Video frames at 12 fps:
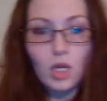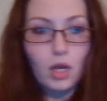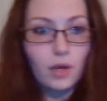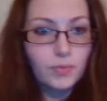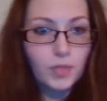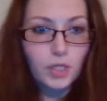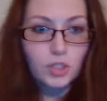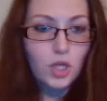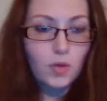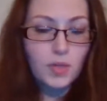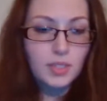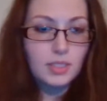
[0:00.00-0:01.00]

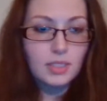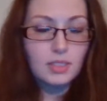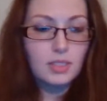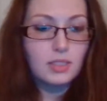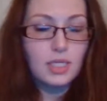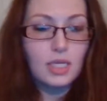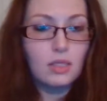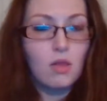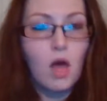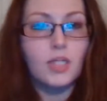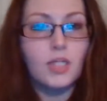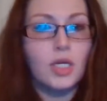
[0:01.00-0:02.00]
there's no consistency in
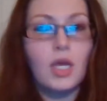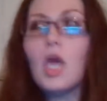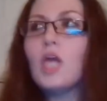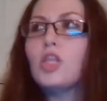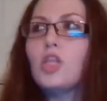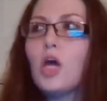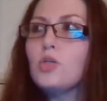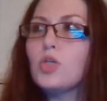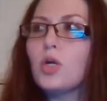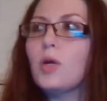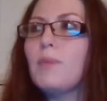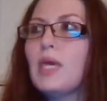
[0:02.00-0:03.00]
the logic.
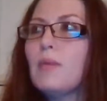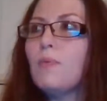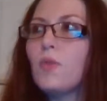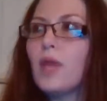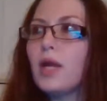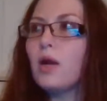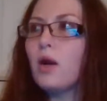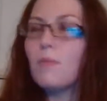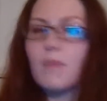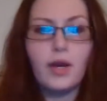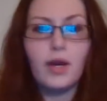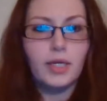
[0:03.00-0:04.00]
Those are people that
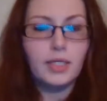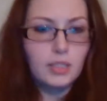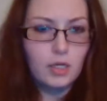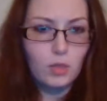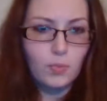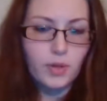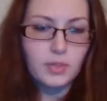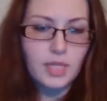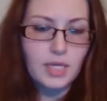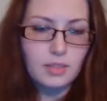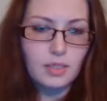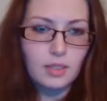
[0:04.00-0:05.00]
are Americans that are
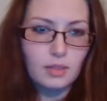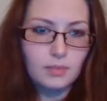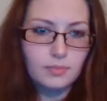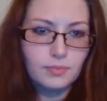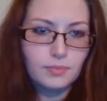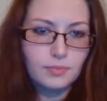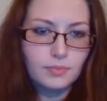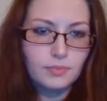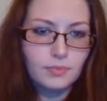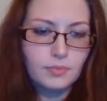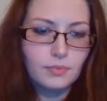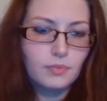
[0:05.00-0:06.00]
protesting.
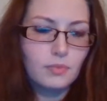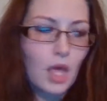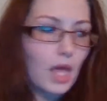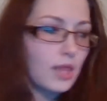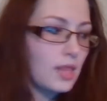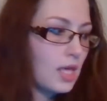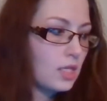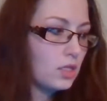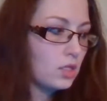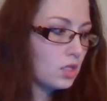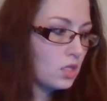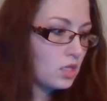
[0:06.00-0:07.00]
And
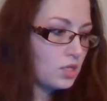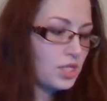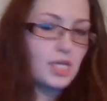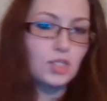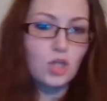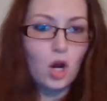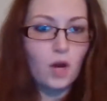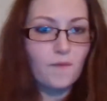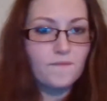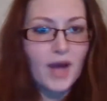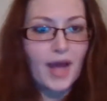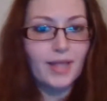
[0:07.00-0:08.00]
then these
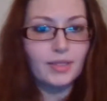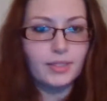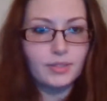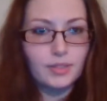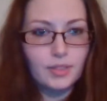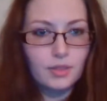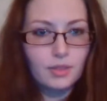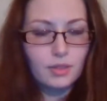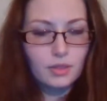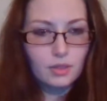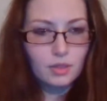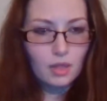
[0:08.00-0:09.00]
are violent
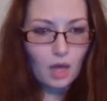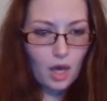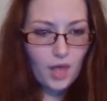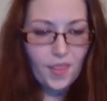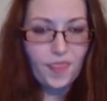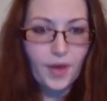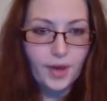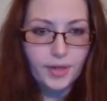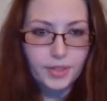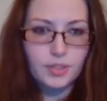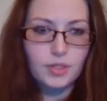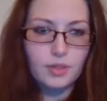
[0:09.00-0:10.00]

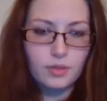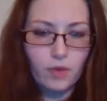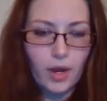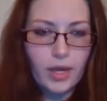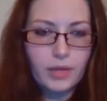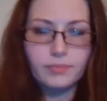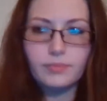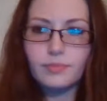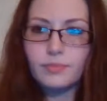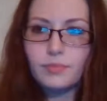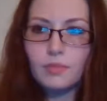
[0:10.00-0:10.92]
thugs, right?